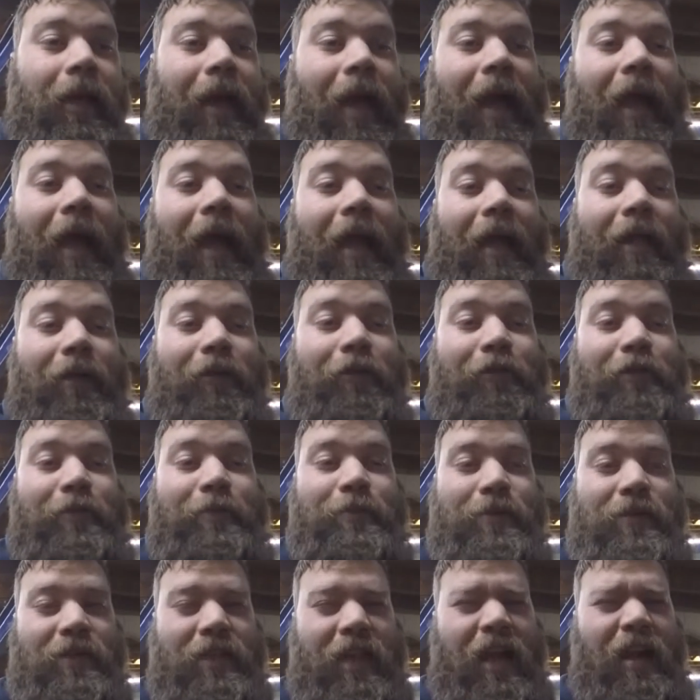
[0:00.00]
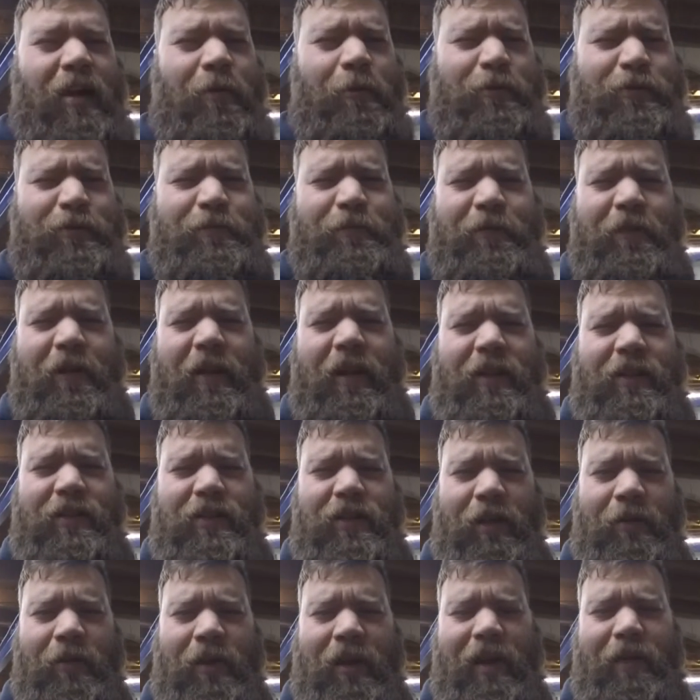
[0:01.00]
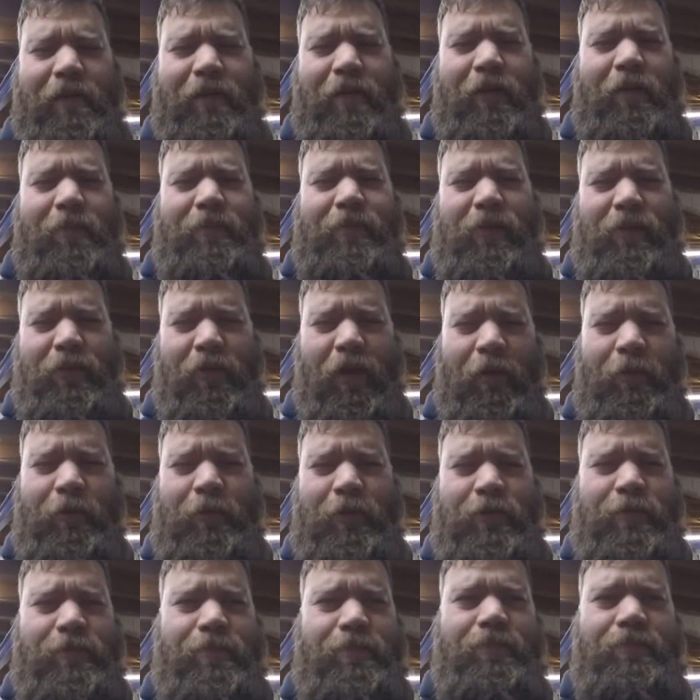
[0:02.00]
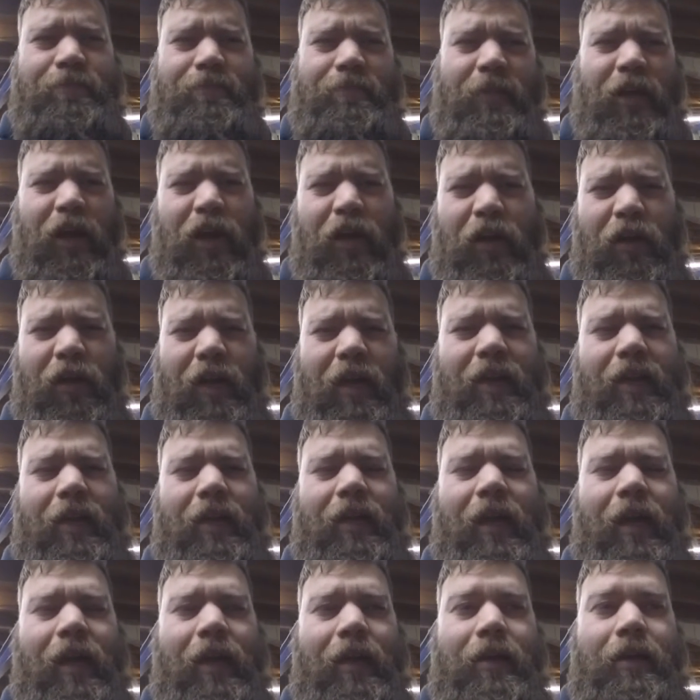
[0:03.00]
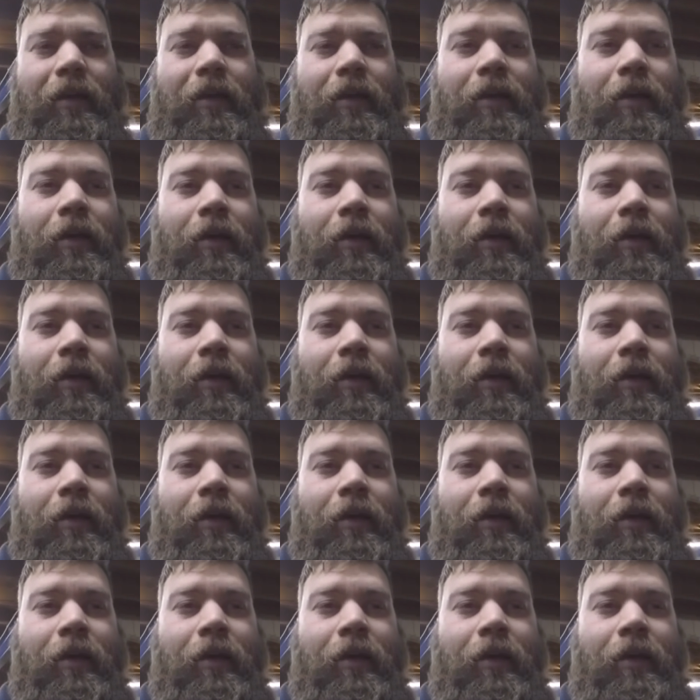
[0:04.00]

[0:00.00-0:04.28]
and Christmas Day I wasn't feeling so clever, throat was hurting and that.